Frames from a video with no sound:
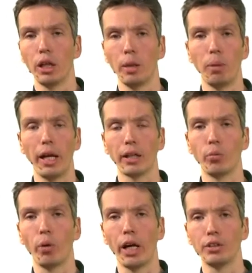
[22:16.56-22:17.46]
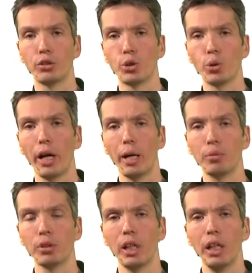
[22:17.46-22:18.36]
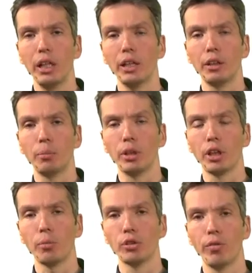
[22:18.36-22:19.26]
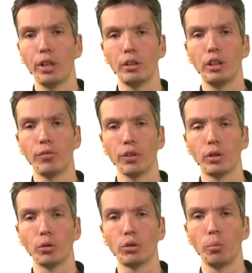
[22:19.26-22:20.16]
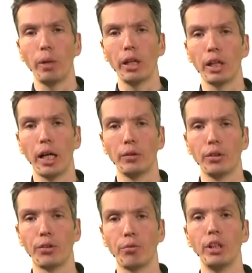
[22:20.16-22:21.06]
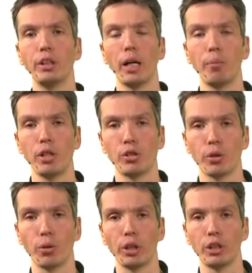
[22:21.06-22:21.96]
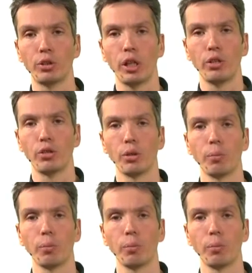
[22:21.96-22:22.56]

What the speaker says: black and white stripes, and then it becomes very difficult to make out the three-dimensional extension